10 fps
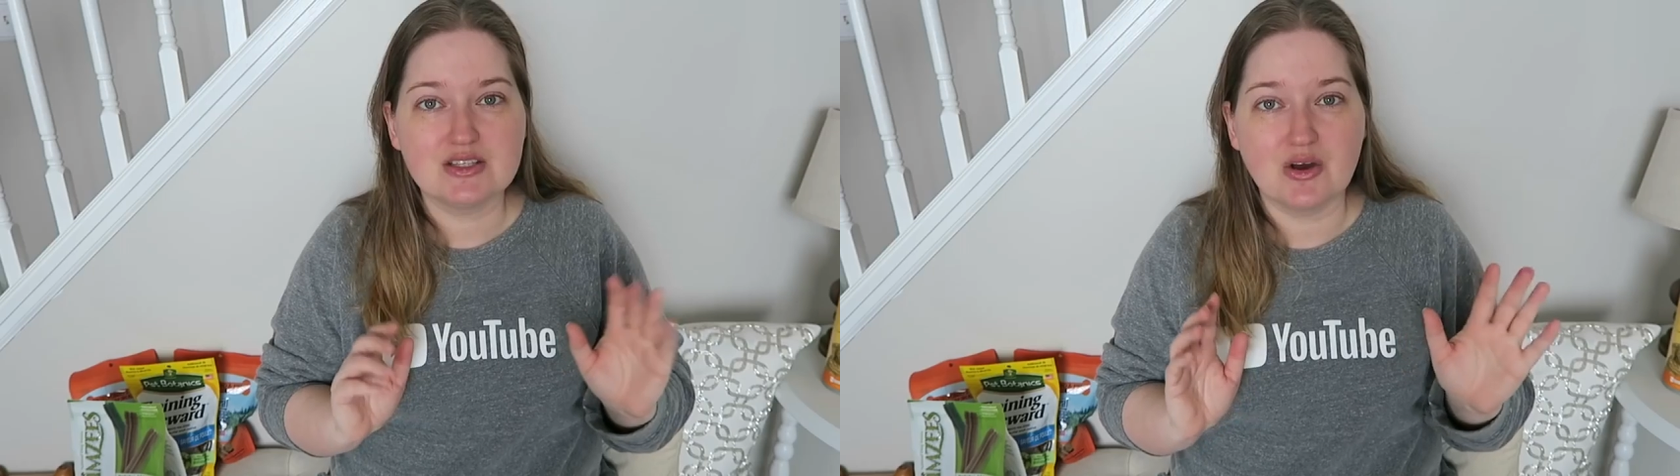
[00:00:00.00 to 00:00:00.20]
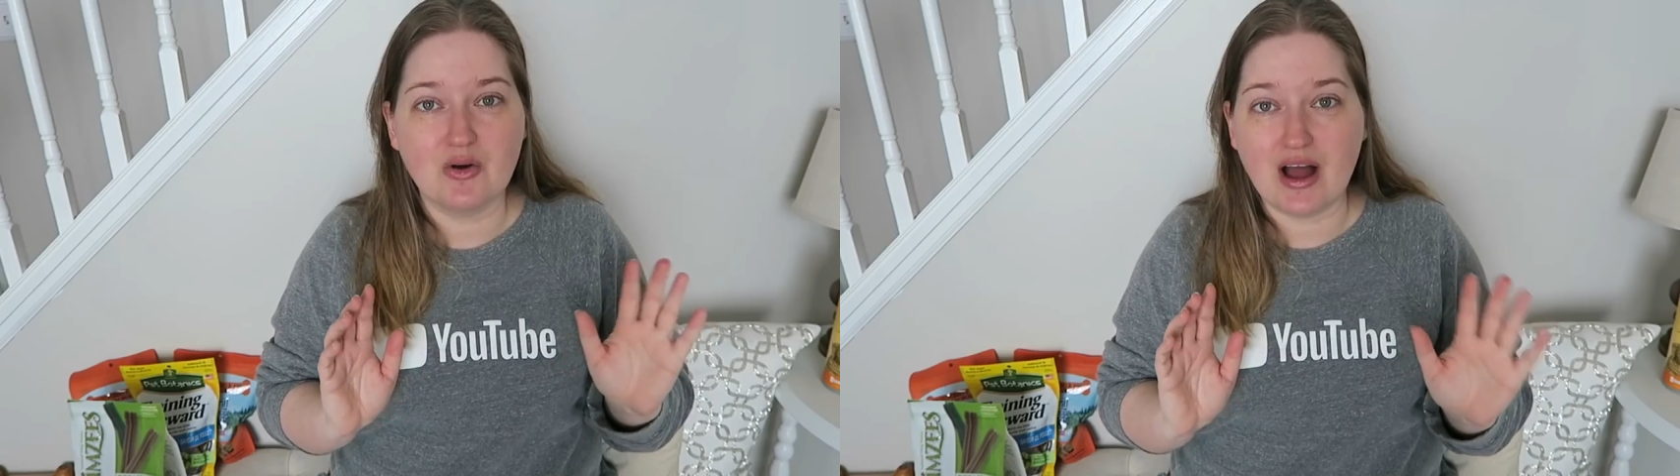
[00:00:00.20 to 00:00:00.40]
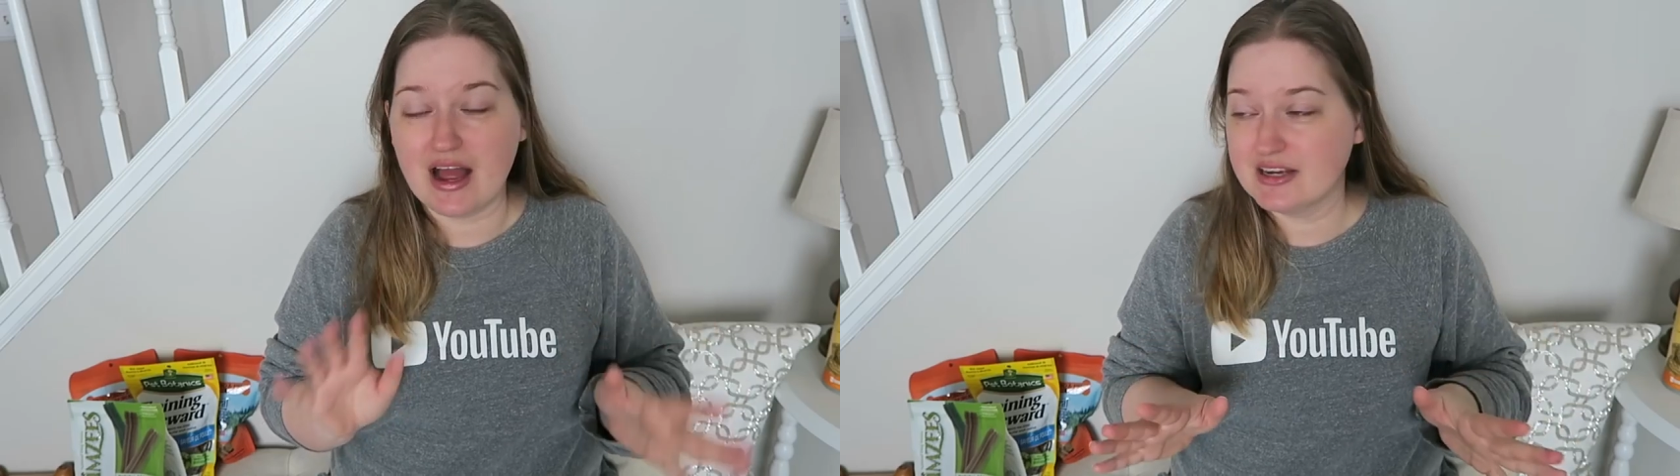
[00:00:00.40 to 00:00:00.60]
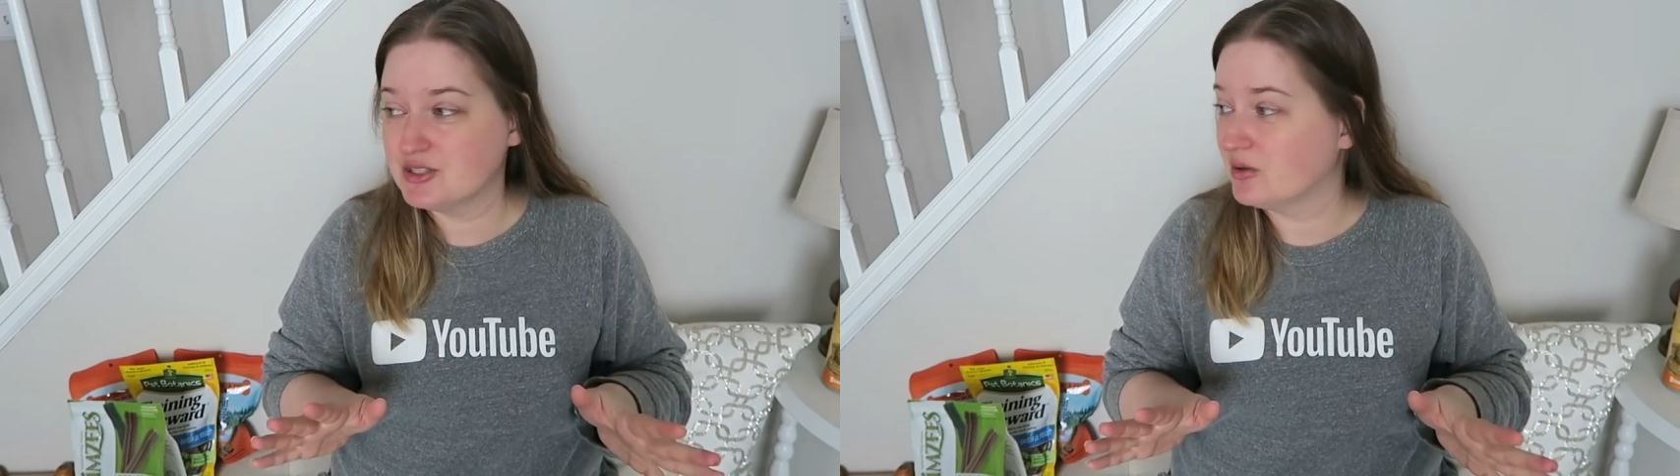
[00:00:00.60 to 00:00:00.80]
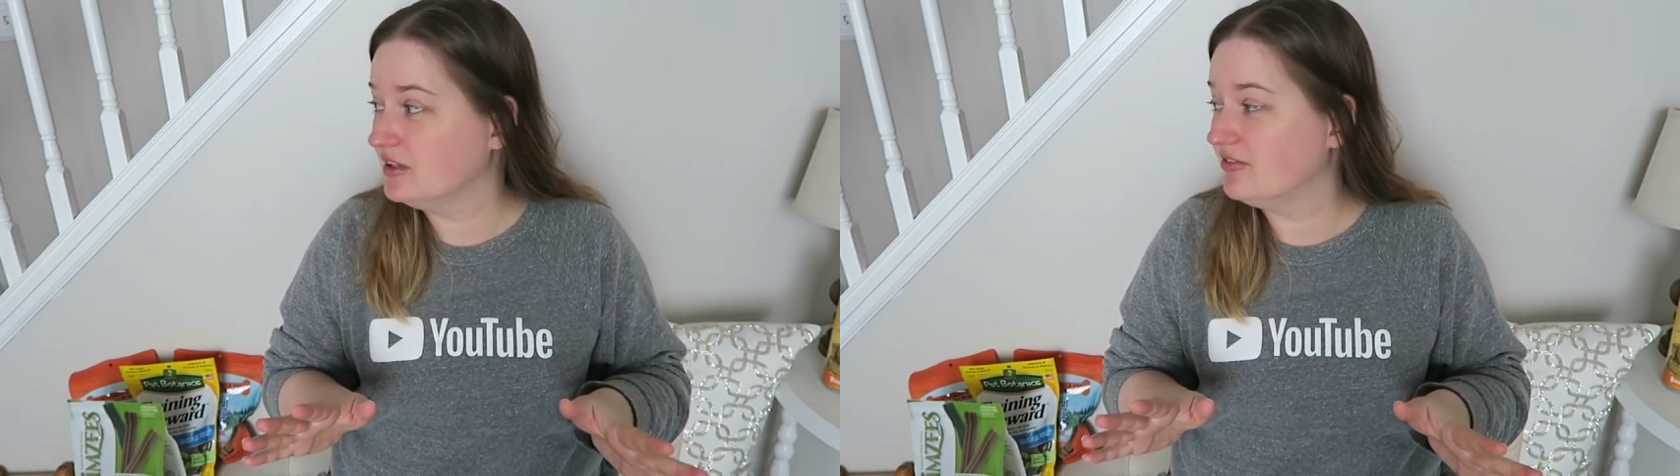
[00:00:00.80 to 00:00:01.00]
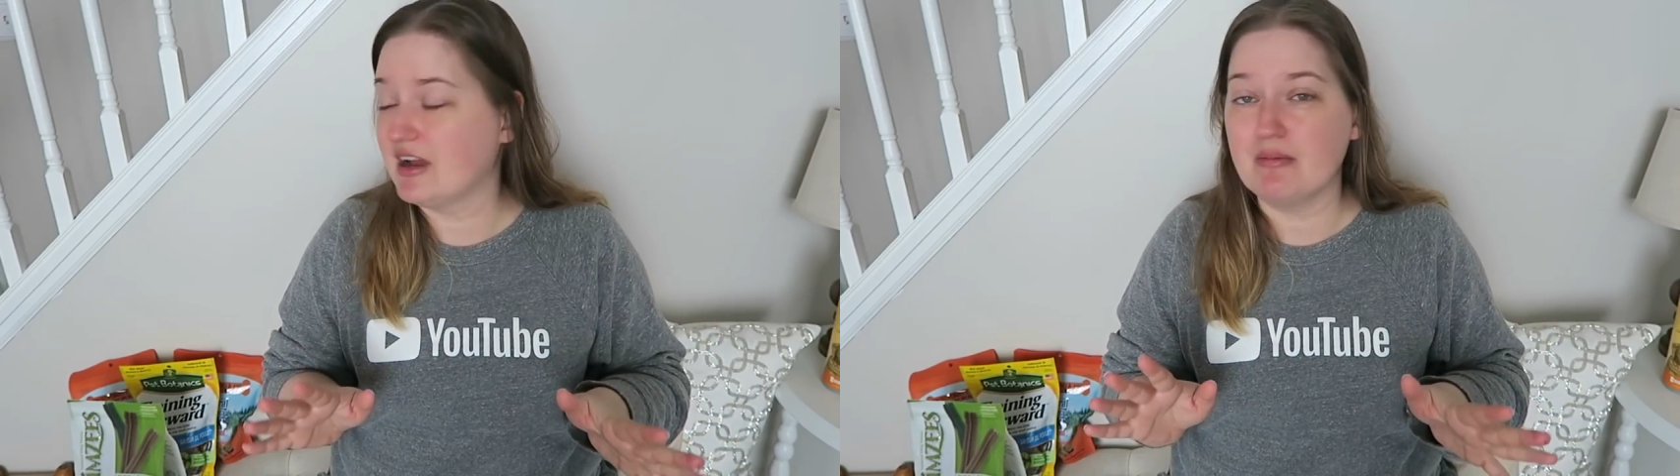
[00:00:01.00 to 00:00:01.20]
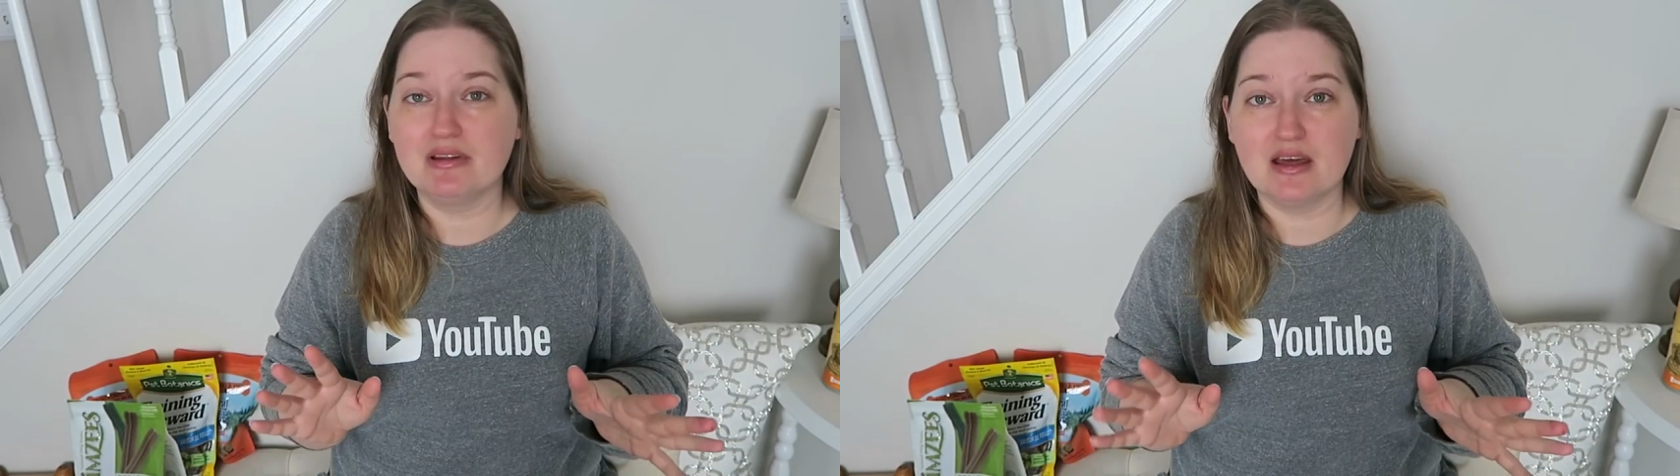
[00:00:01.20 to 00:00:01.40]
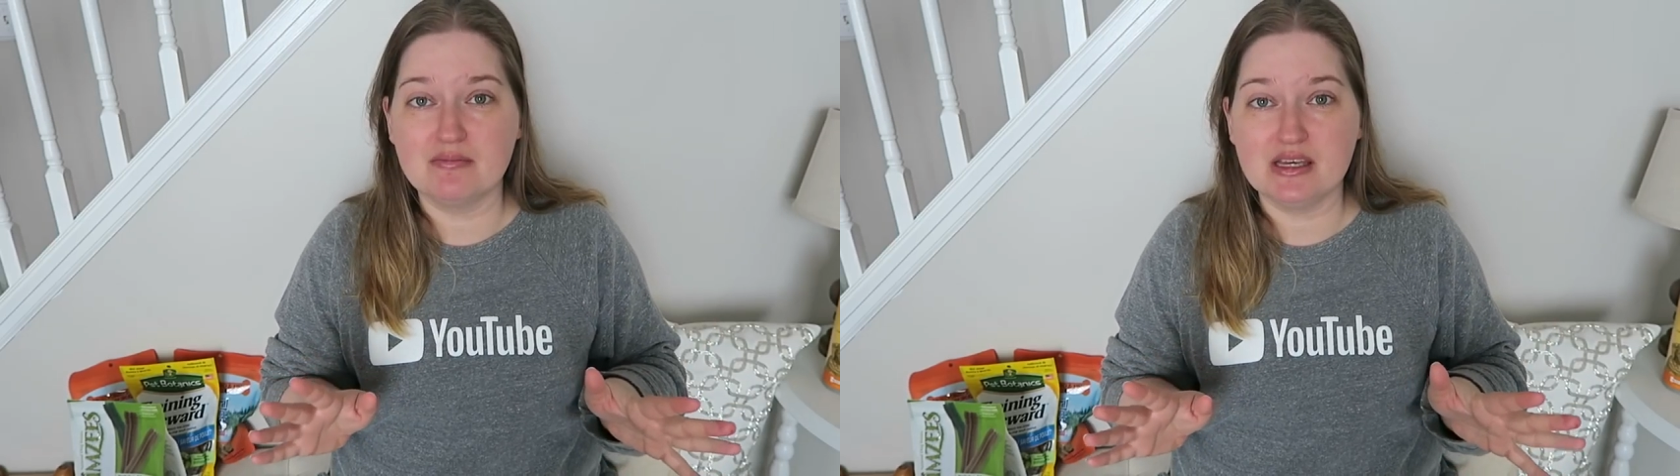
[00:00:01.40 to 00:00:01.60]
So I totally forgot,
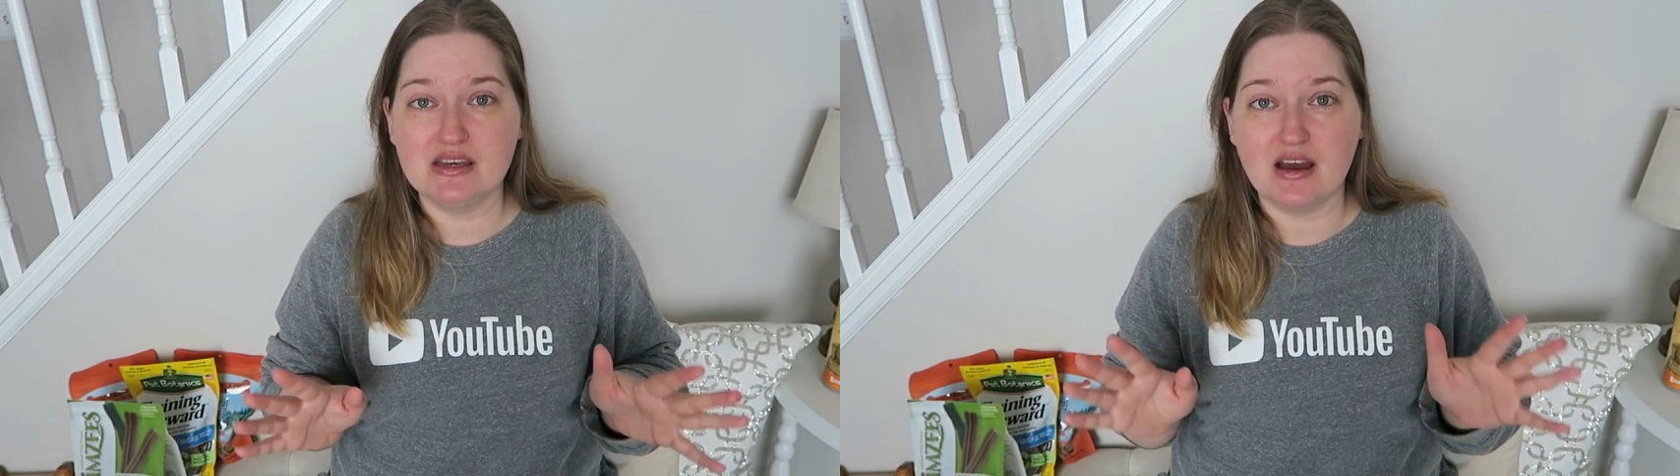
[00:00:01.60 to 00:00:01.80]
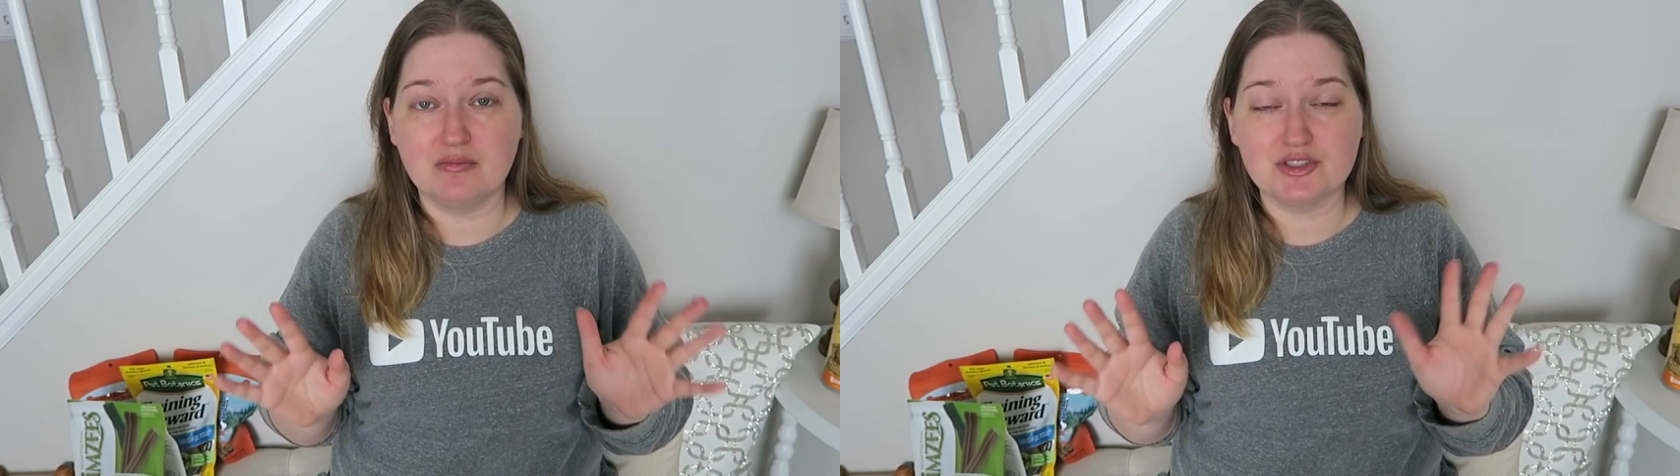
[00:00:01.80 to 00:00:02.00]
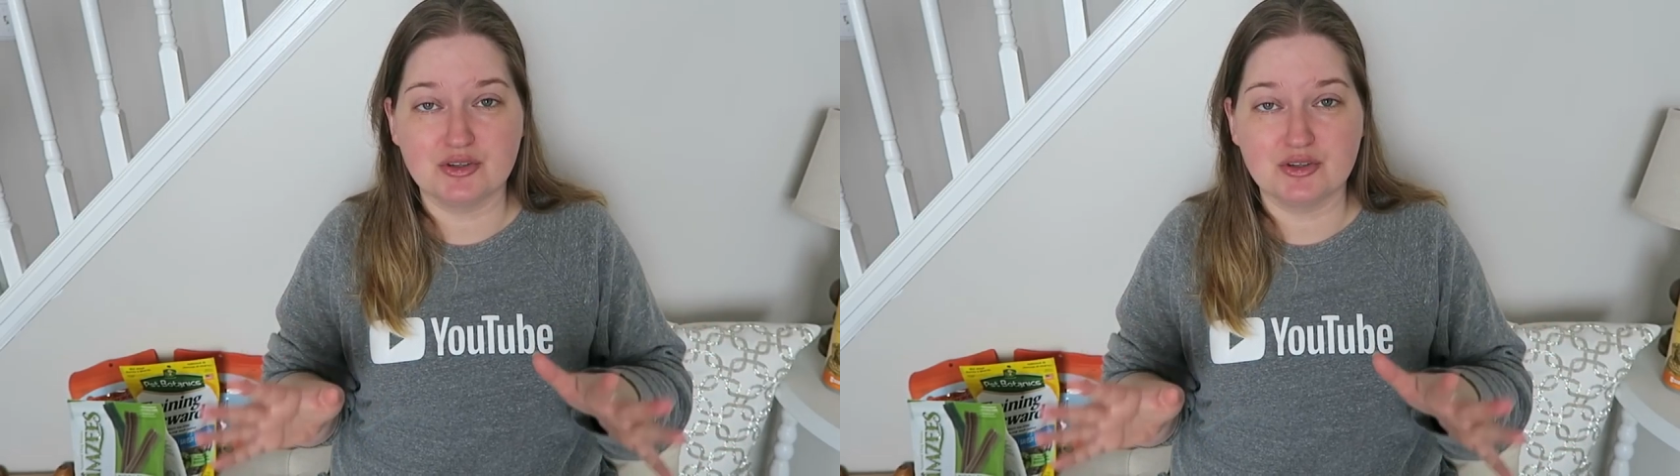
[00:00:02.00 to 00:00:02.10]
but let me um,